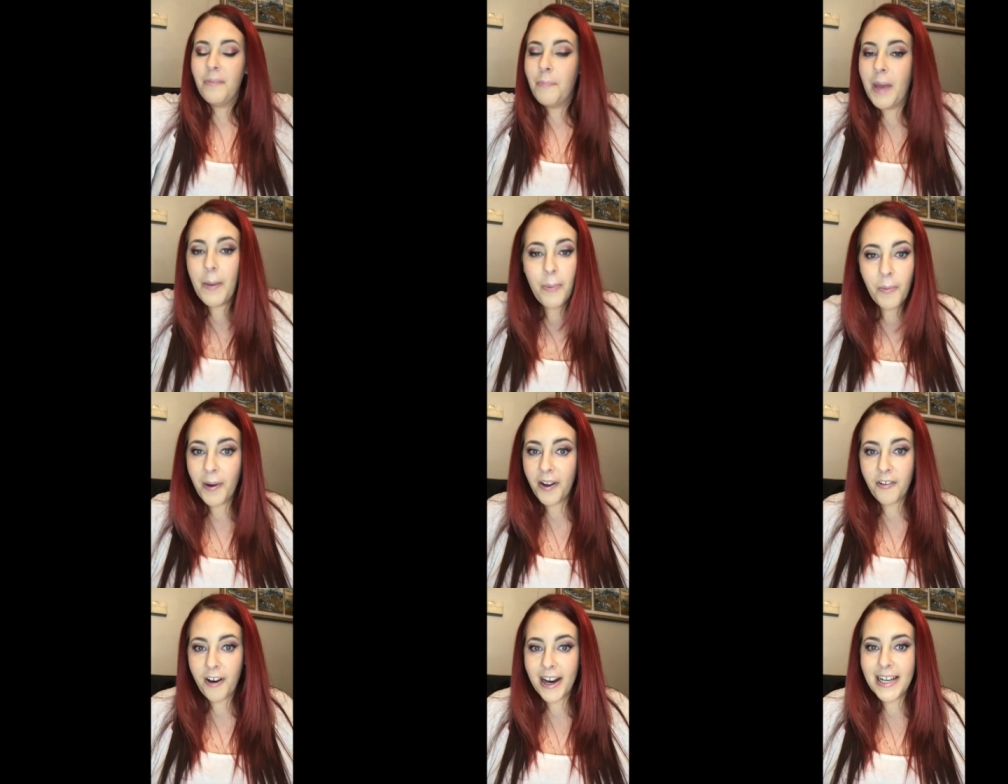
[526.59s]
people
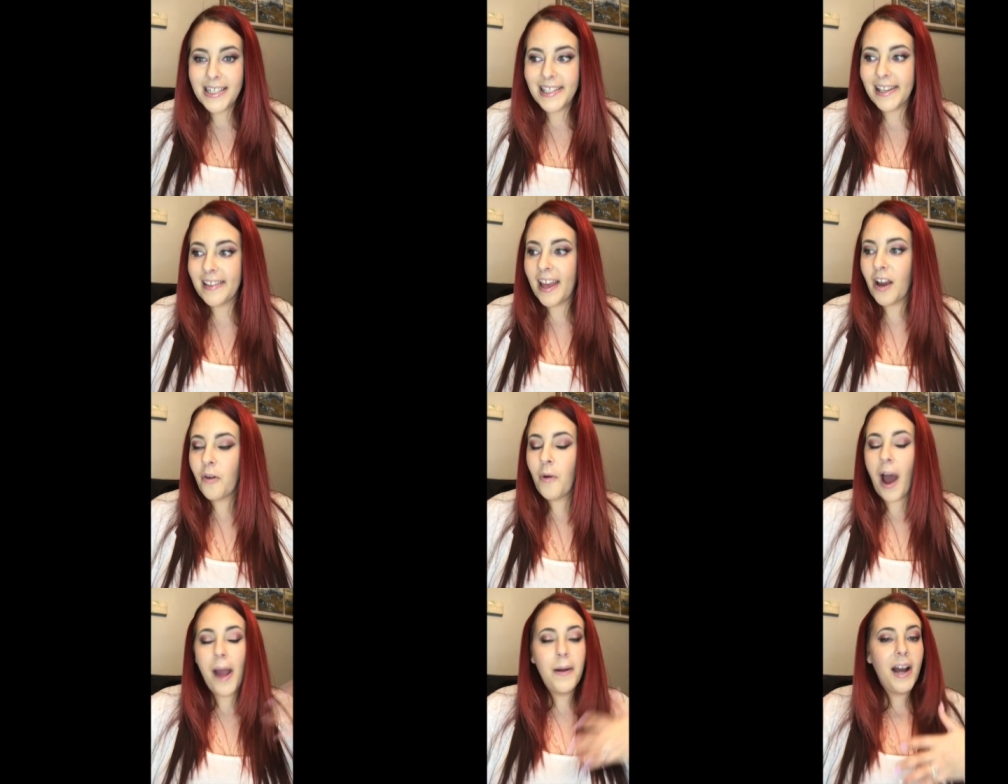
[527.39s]
went crazy. Like
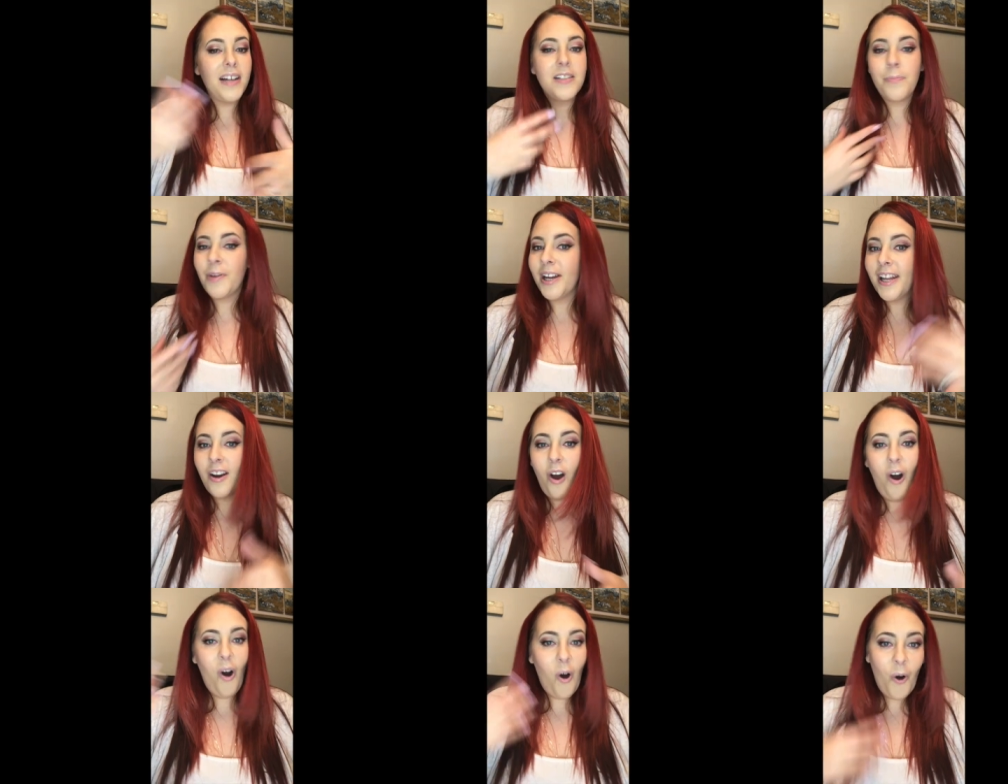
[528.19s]
I got to bring in
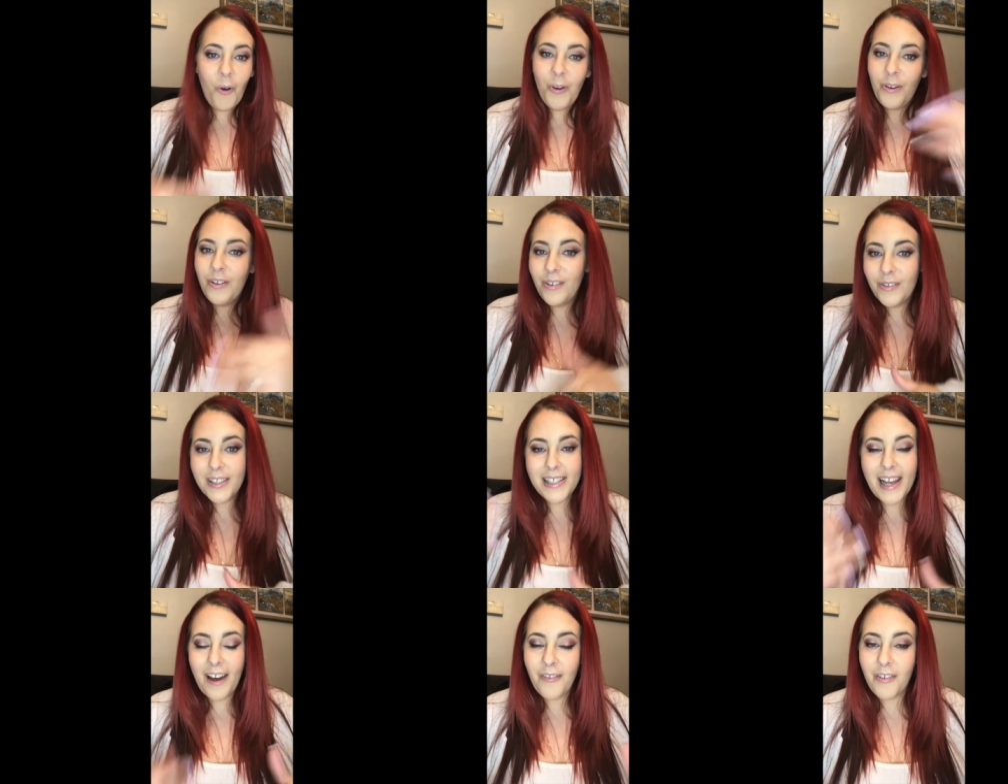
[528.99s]
a whole new
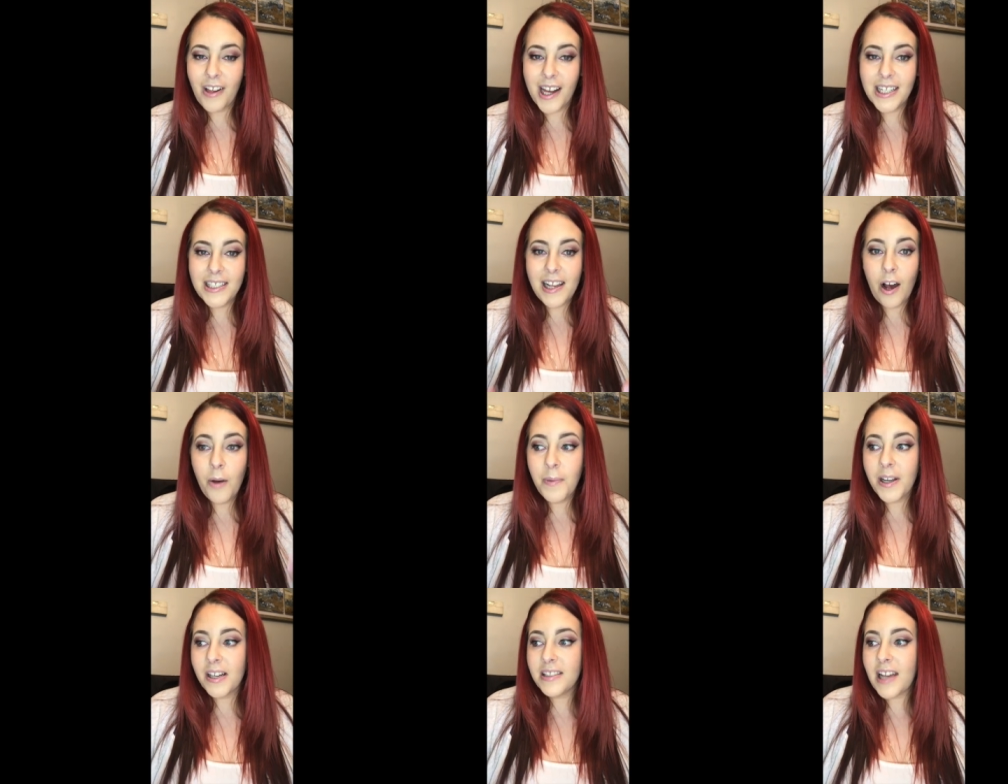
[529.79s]
set of clientele
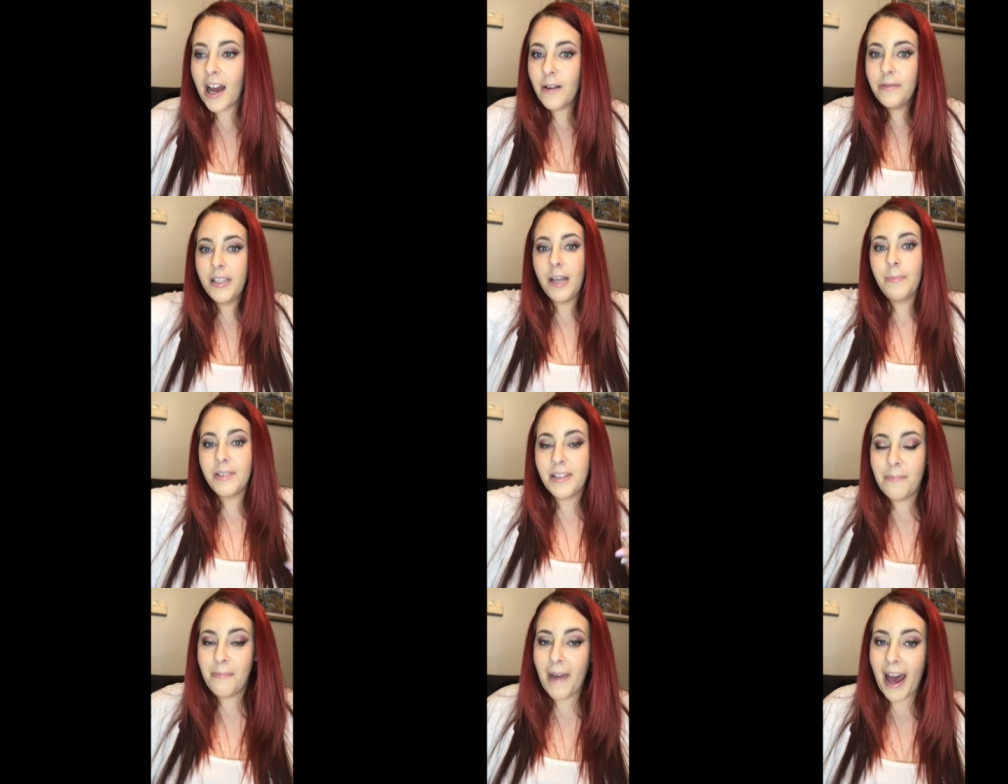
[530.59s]
because I was able
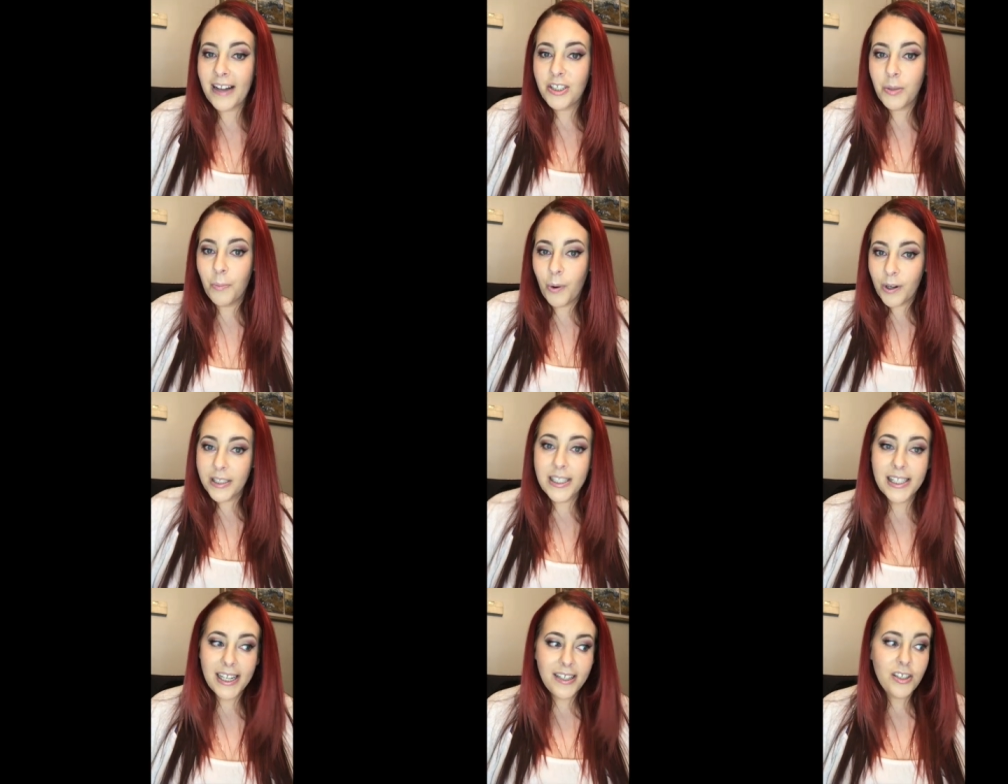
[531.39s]
to match more
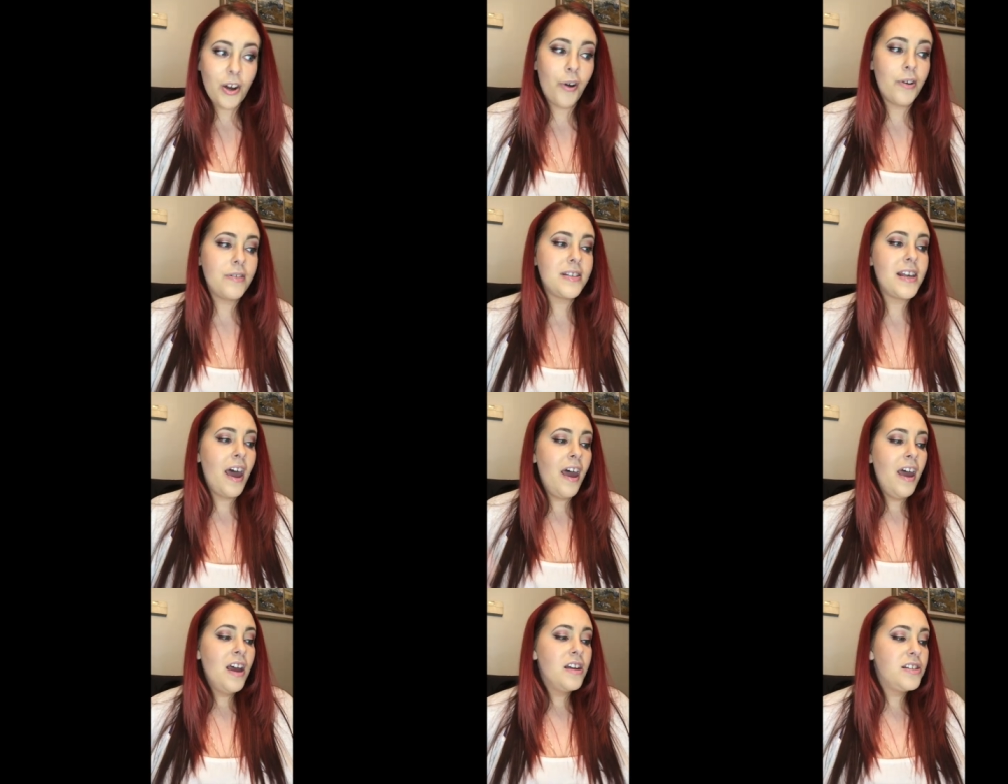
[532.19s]
skin tones.
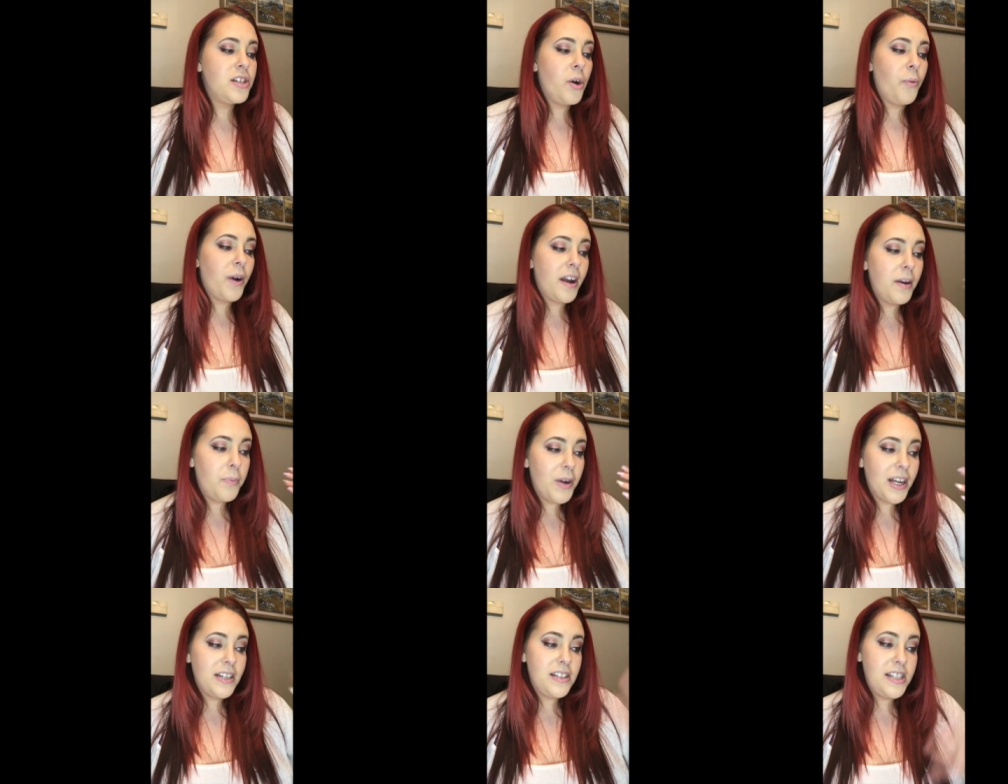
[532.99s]
So we're gonna
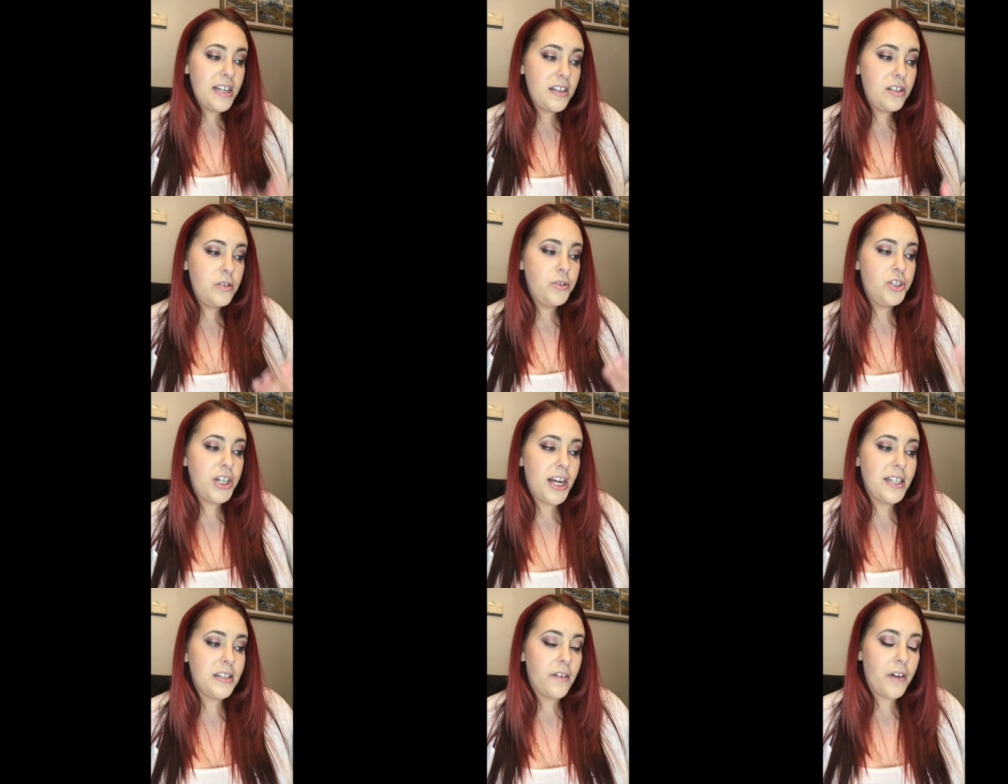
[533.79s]
bring in six new
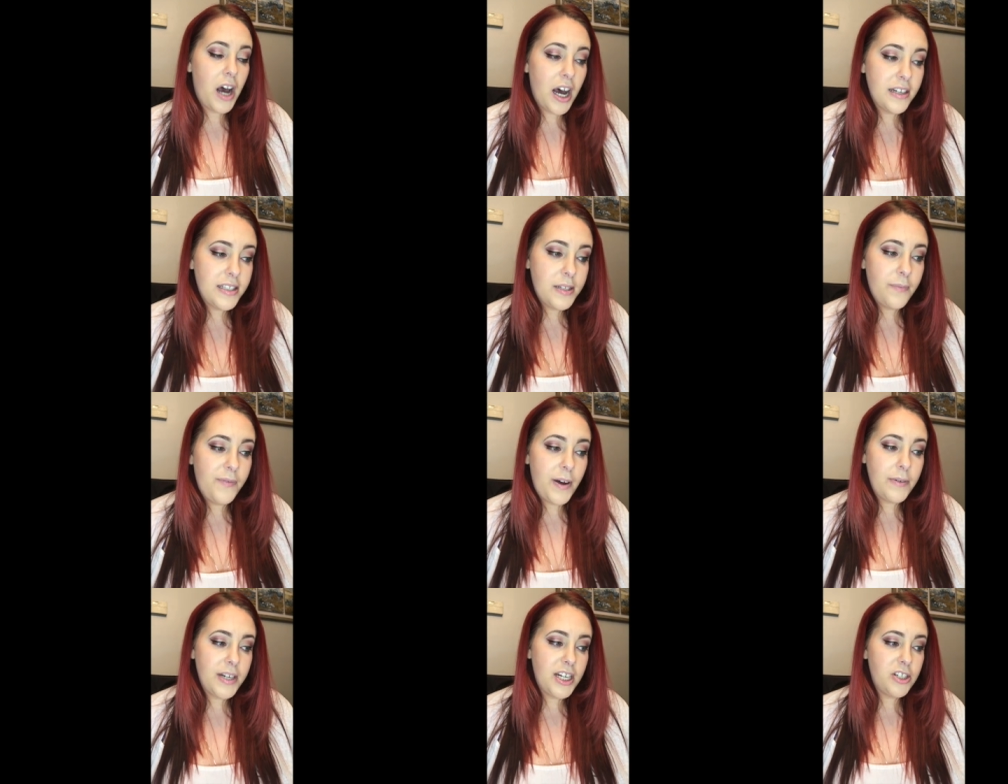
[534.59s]
shades of custom
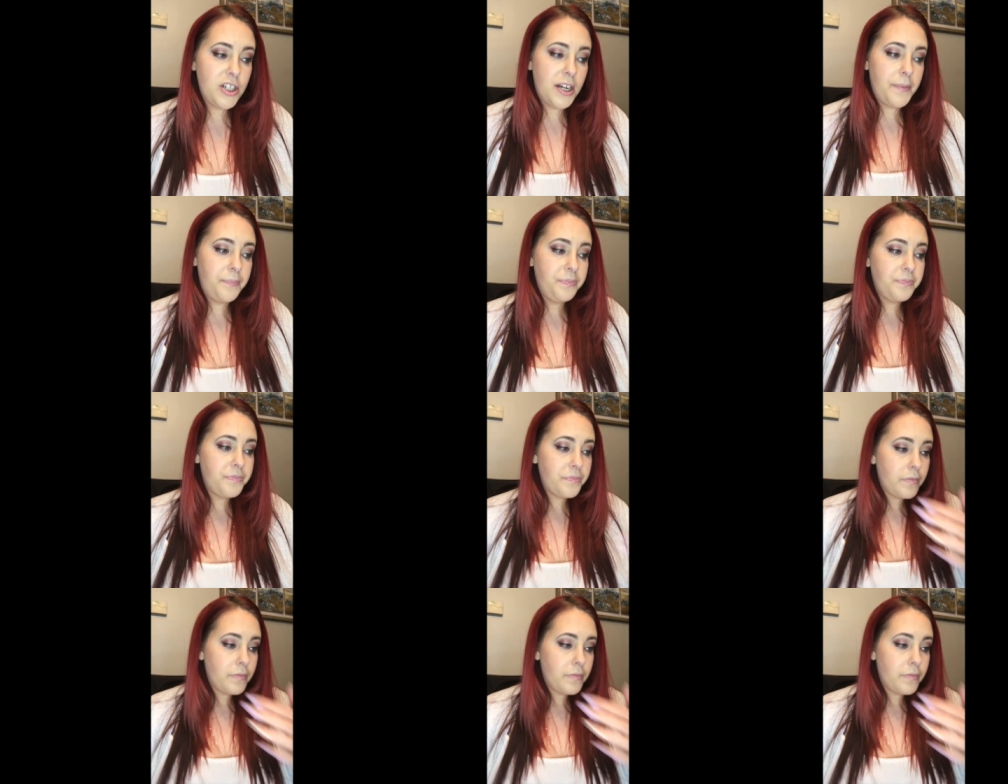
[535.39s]
foundation